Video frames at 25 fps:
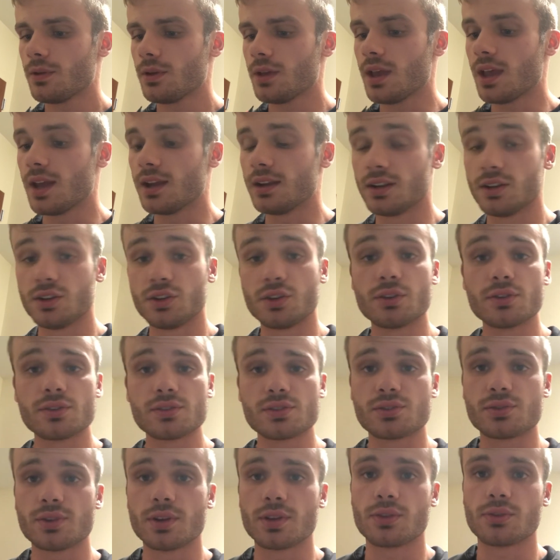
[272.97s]
and endurance
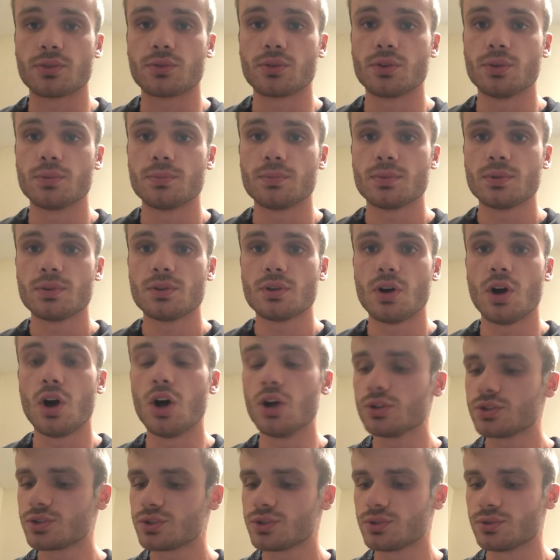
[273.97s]
strength group
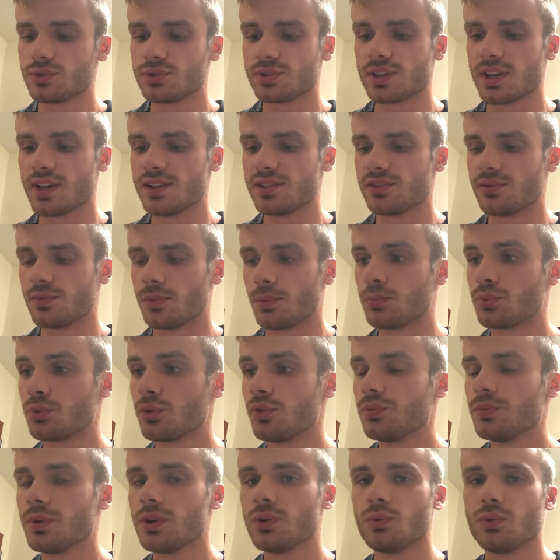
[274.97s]
all showed signs of
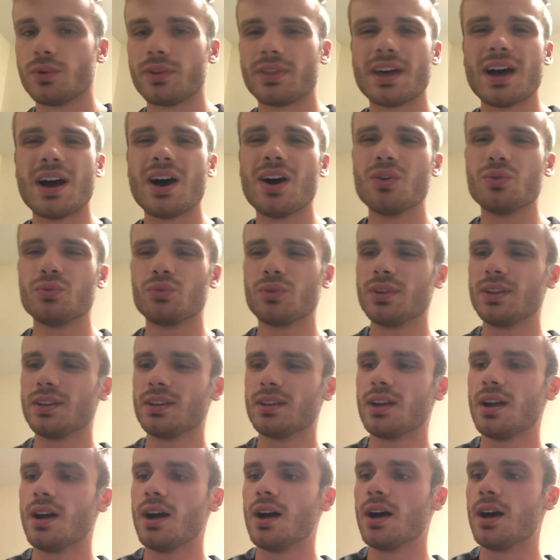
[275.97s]
improvement without
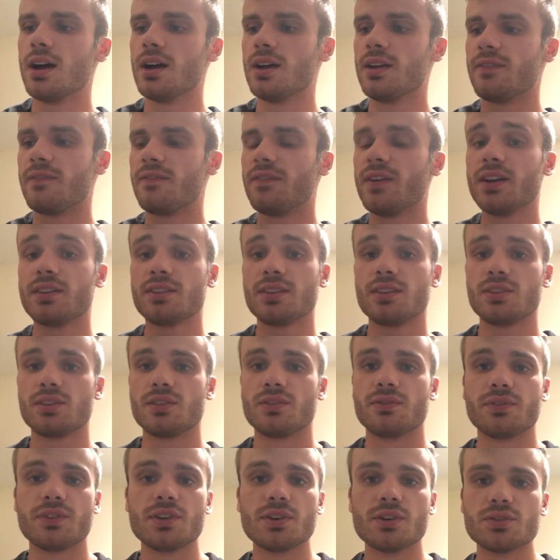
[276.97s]
really affecting their
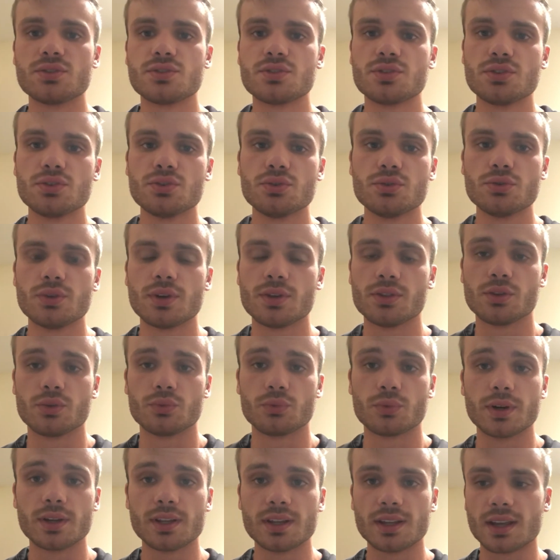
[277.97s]
VO2 and their
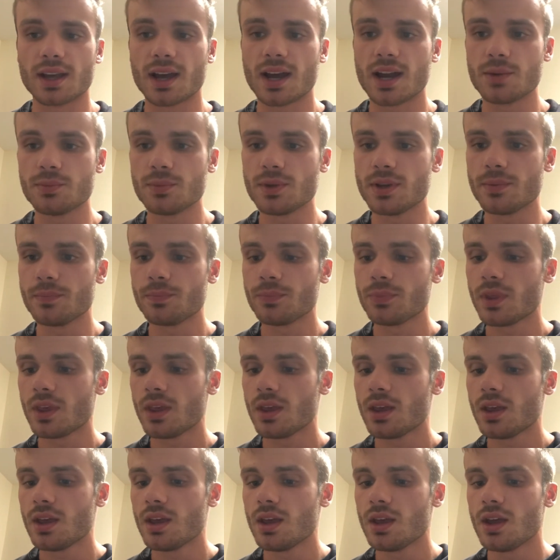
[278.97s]
running economy.
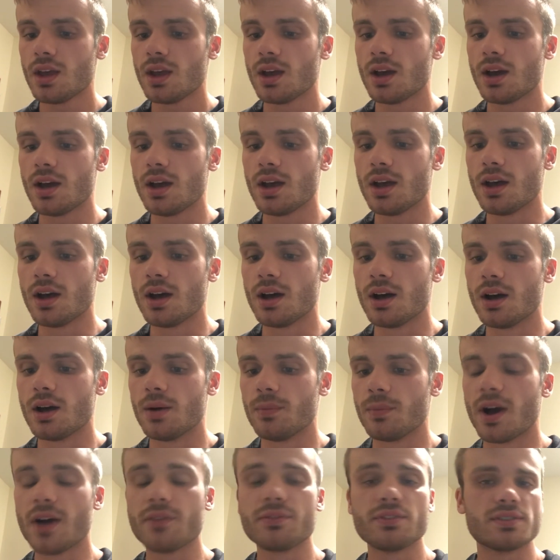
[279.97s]

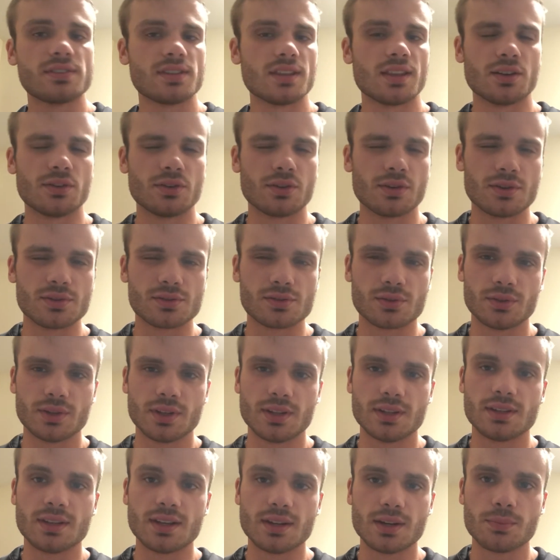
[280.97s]
Obviously, the endurance only
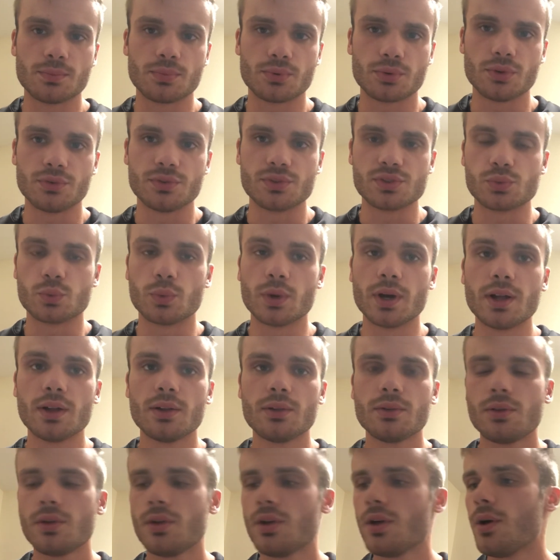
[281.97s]
did improve as
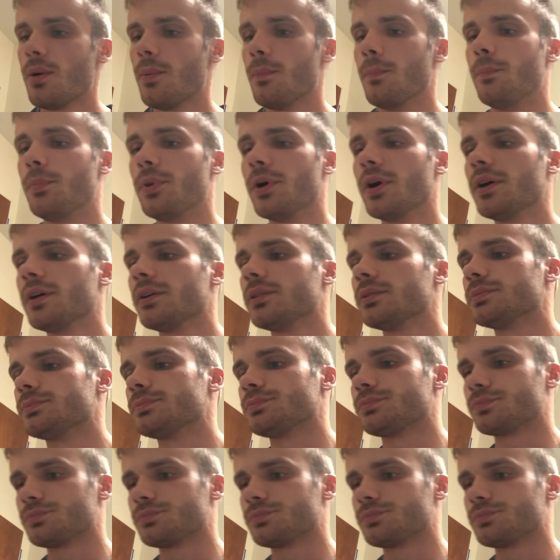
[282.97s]
well, but